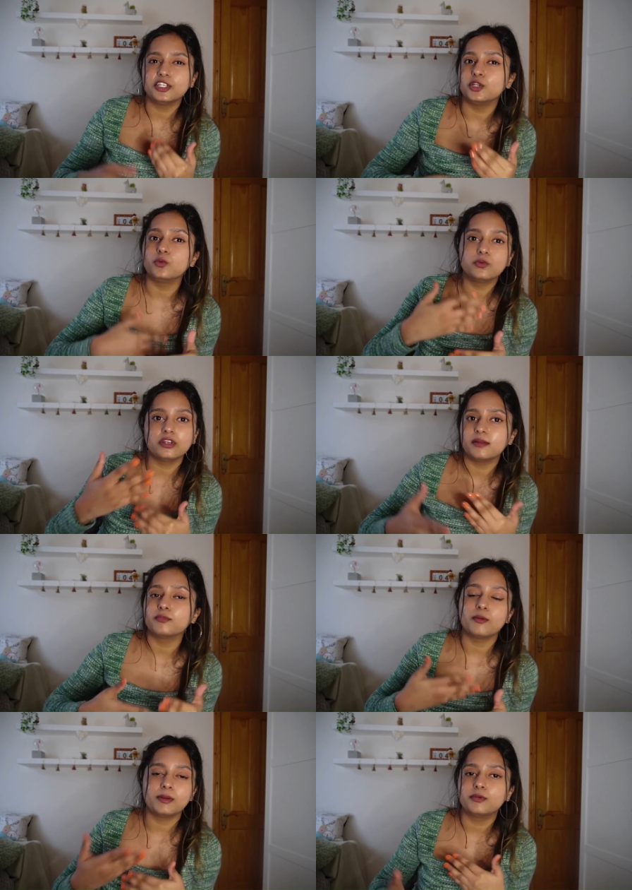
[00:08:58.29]
renew your
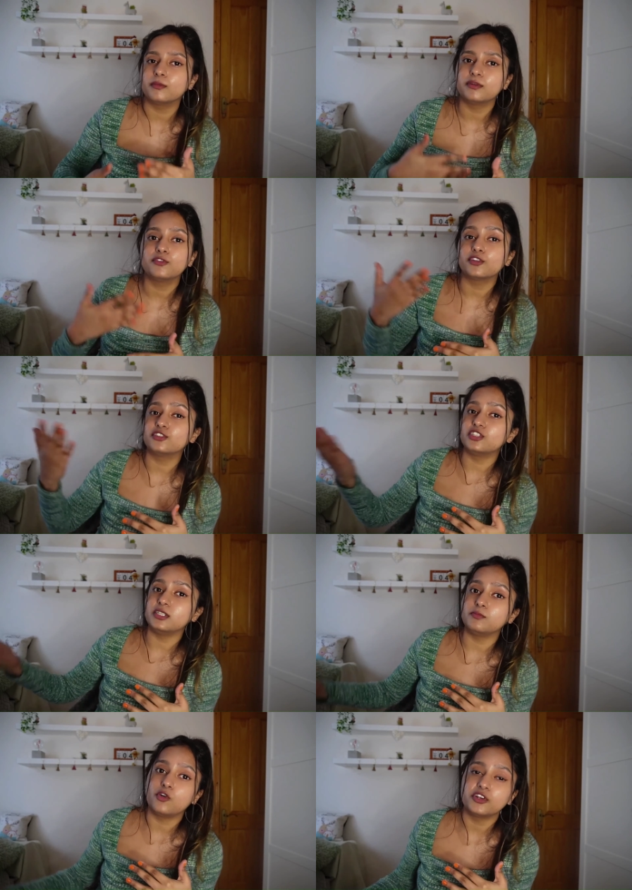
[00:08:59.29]
employment permit for
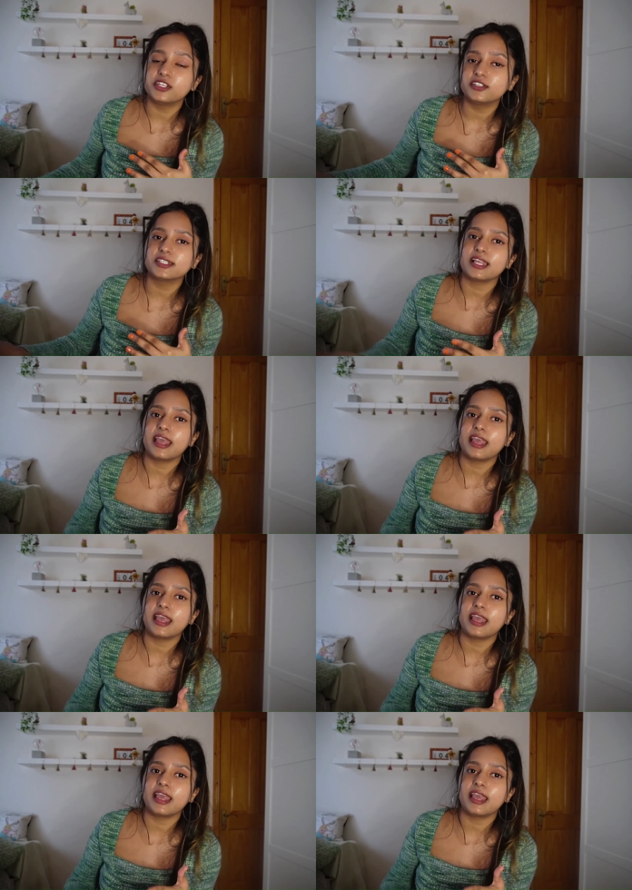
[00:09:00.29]
3 more years.